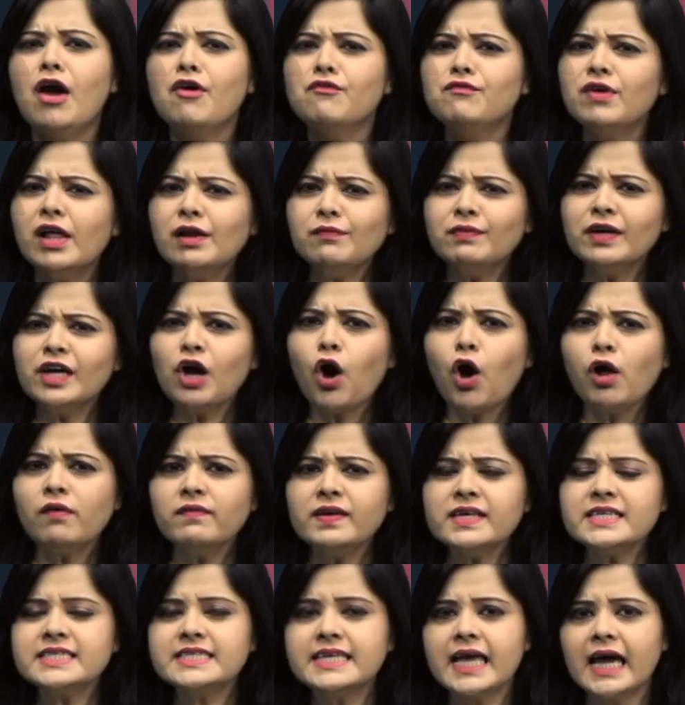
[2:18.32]
Will we
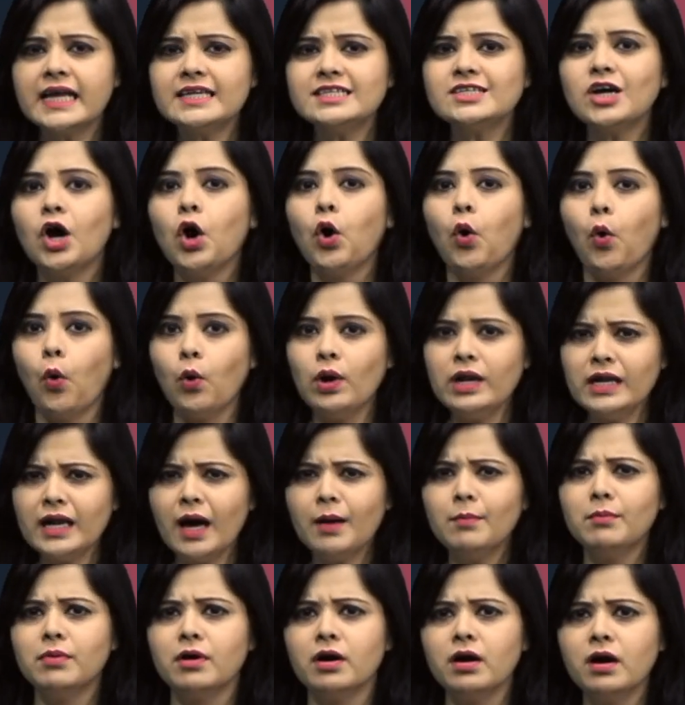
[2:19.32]
always get a whole
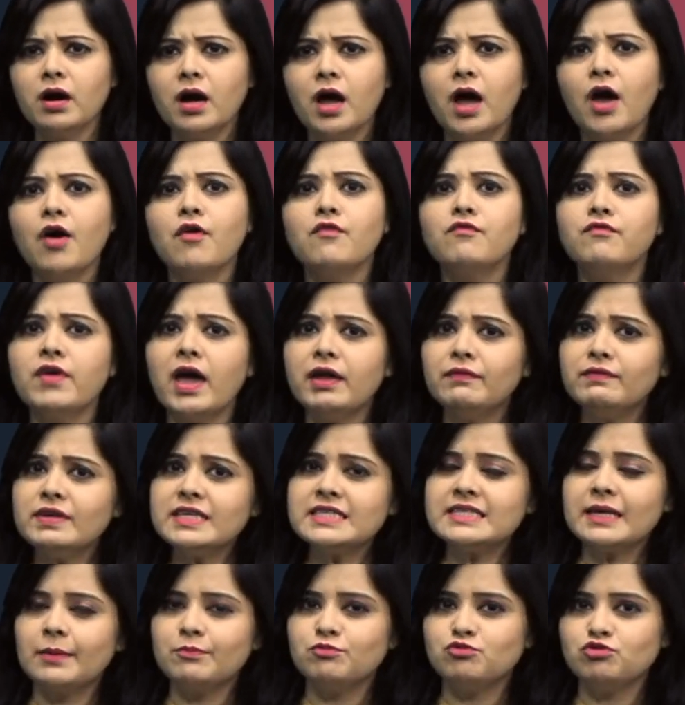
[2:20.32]
number when we
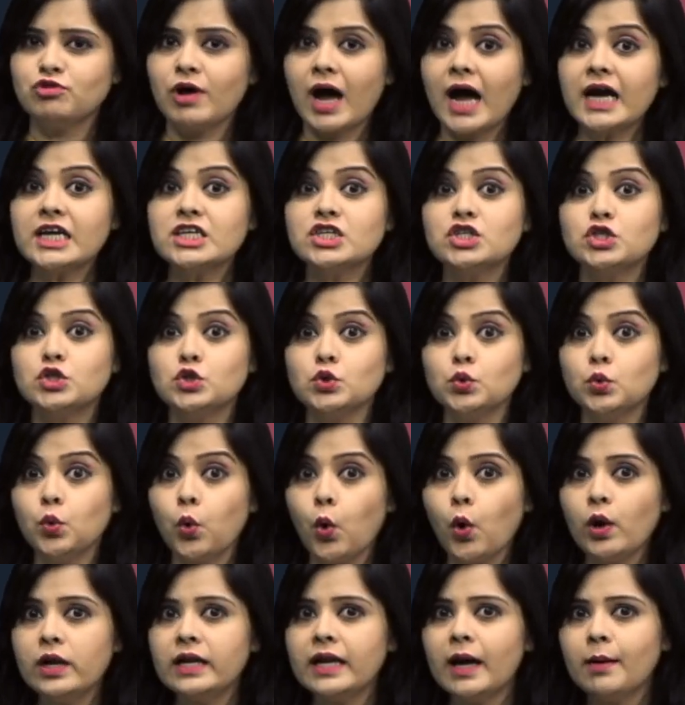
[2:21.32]
subtract two
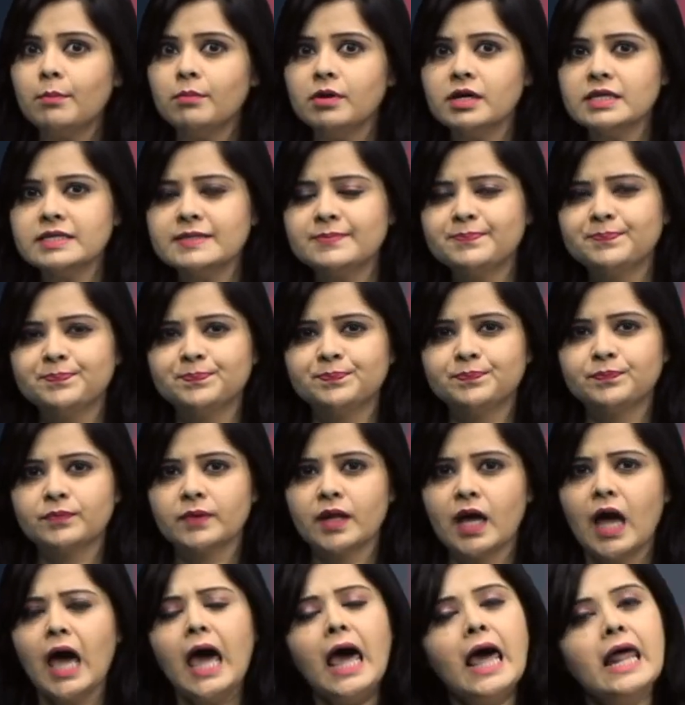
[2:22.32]
whole numbers?
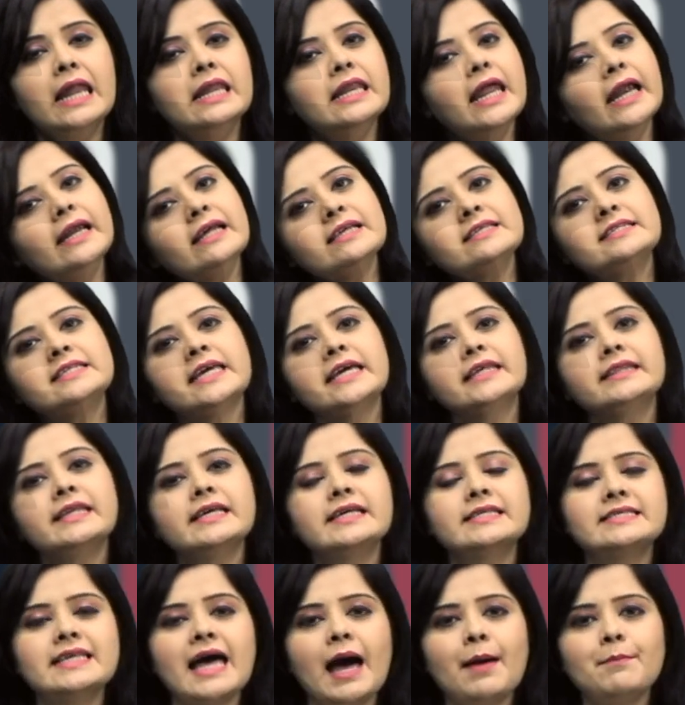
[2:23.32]
Let us take the
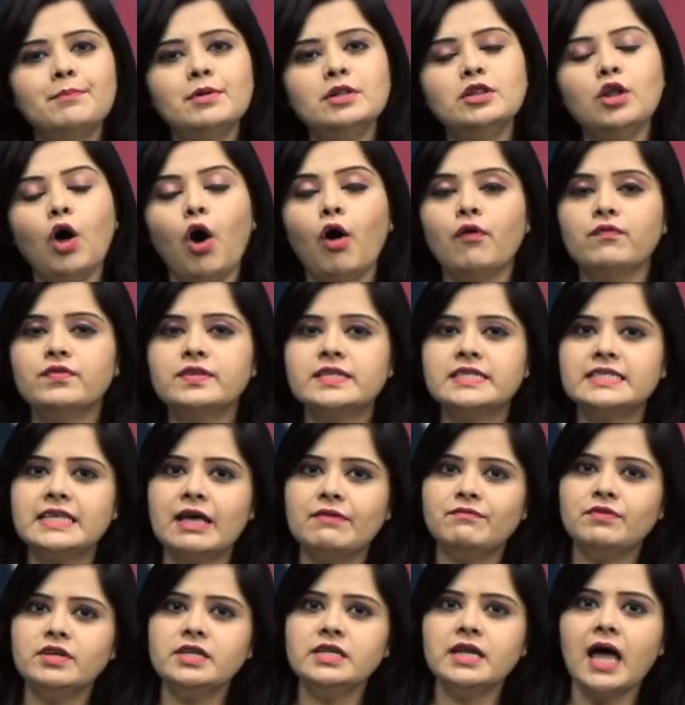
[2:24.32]
example of
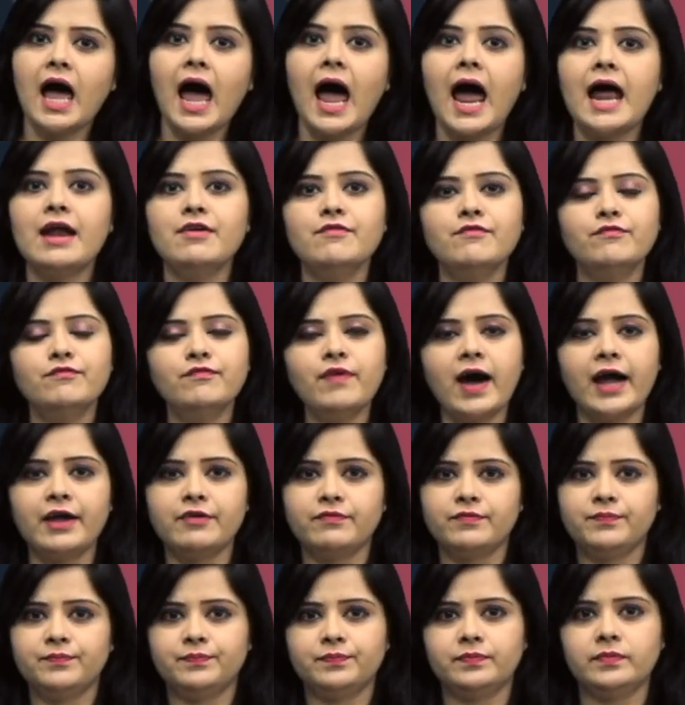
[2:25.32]
7 and 5.
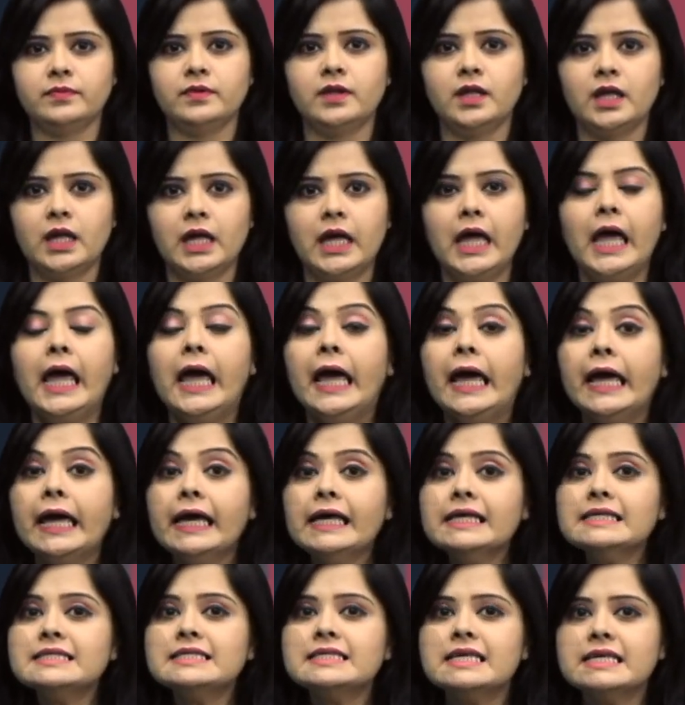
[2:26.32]

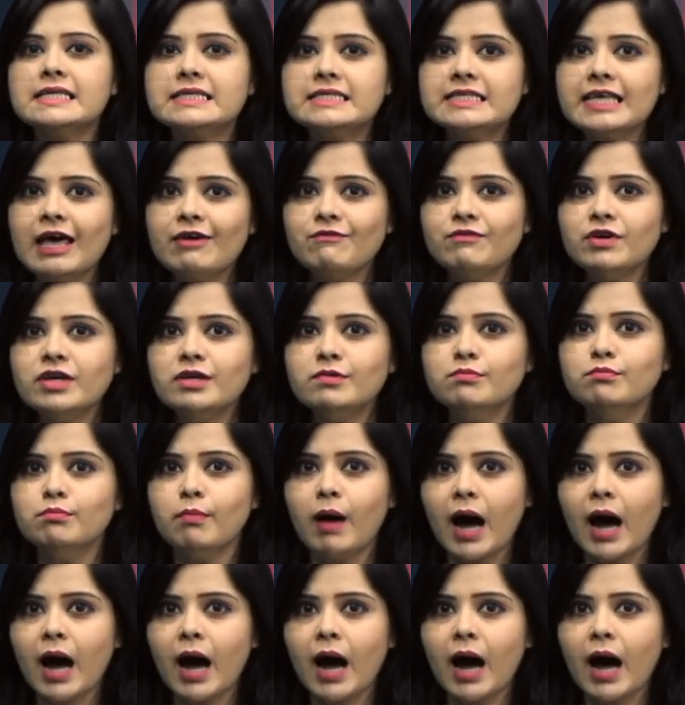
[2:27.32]
Is 7